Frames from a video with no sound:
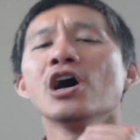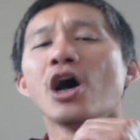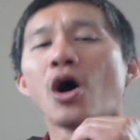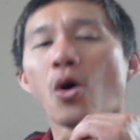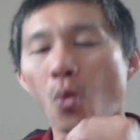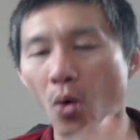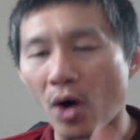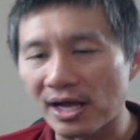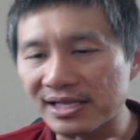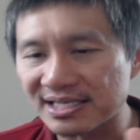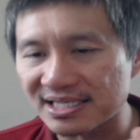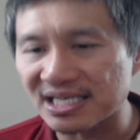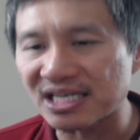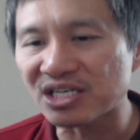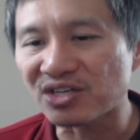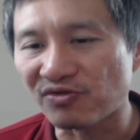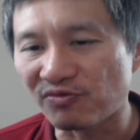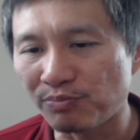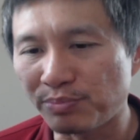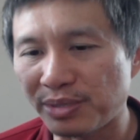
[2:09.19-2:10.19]
Once
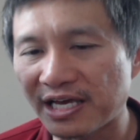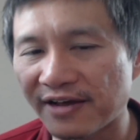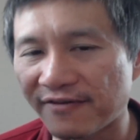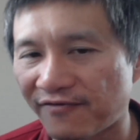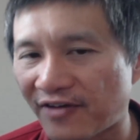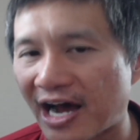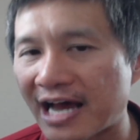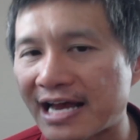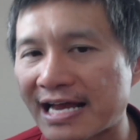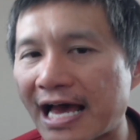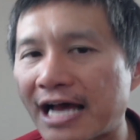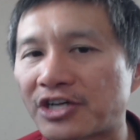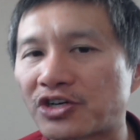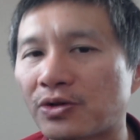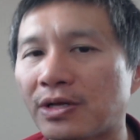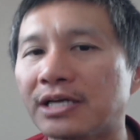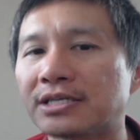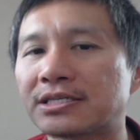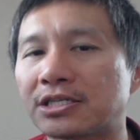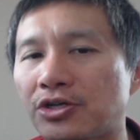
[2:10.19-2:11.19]
these big financial
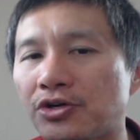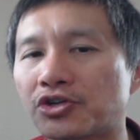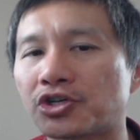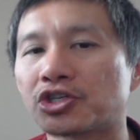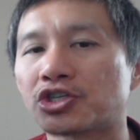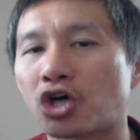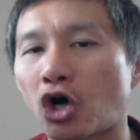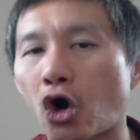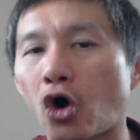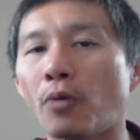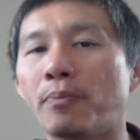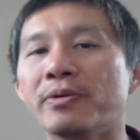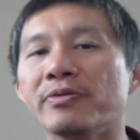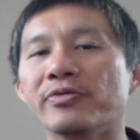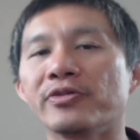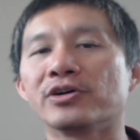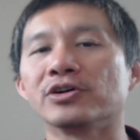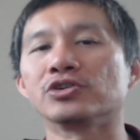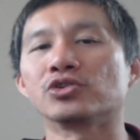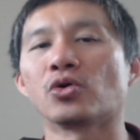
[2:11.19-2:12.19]
institutions open
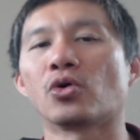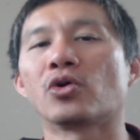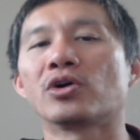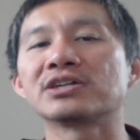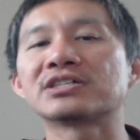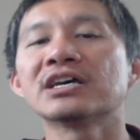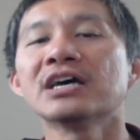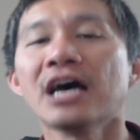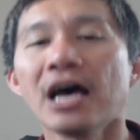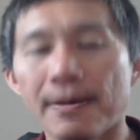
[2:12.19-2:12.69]
their doors,